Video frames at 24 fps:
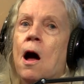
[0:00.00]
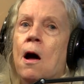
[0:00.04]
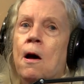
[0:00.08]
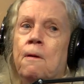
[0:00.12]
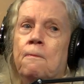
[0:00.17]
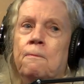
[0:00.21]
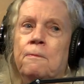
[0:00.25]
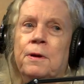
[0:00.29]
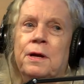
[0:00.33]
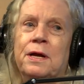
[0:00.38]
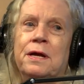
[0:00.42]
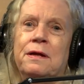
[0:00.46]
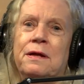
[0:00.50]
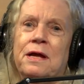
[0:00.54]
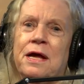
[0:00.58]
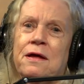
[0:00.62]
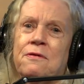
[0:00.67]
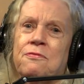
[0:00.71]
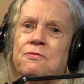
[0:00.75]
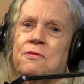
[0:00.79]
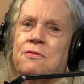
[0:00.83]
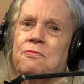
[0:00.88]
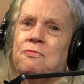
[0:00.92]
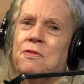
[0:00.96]
Um,
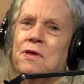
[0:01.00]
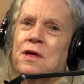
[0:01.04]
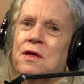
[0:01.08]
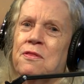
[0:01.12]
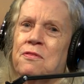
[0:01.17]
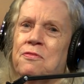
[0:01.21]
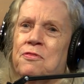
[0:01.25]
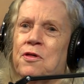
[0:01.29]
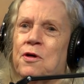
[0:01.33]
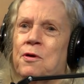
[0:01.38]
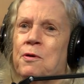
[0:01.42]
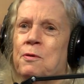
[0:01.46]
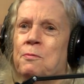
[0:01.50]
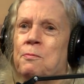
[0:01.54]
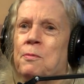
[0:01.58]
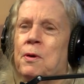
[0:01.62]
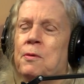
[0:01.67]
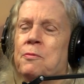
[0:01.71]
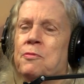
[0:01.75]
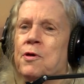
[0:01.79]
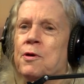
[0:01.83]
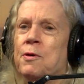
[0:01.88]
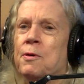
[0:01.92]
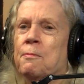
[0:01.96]
it, the
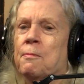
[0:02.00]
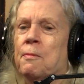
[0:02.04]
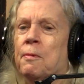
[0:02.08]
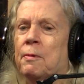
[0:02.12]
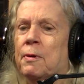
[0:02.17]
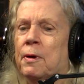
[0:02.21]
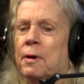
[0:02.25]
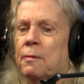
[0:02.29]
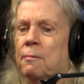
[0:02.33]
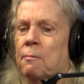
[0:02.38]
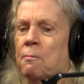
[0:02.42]
the